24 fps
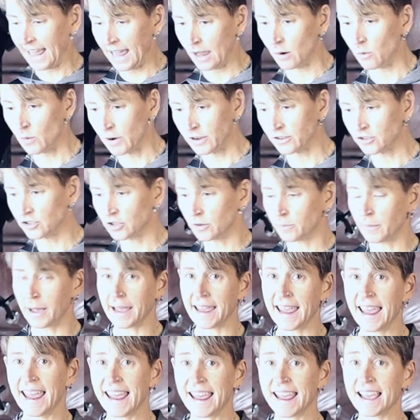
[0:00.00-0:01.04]
hey, where should my
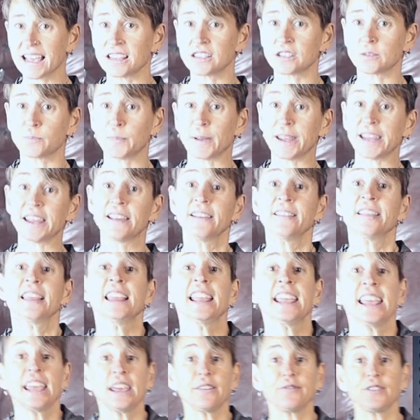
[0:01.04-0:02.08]
hands be?
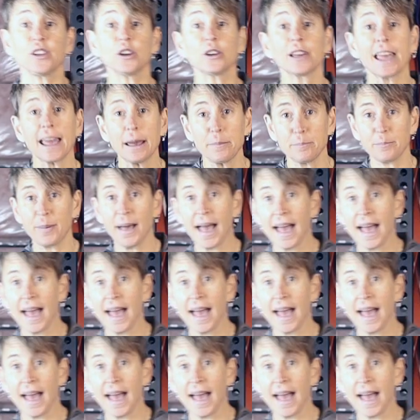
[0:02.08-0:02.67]
If you get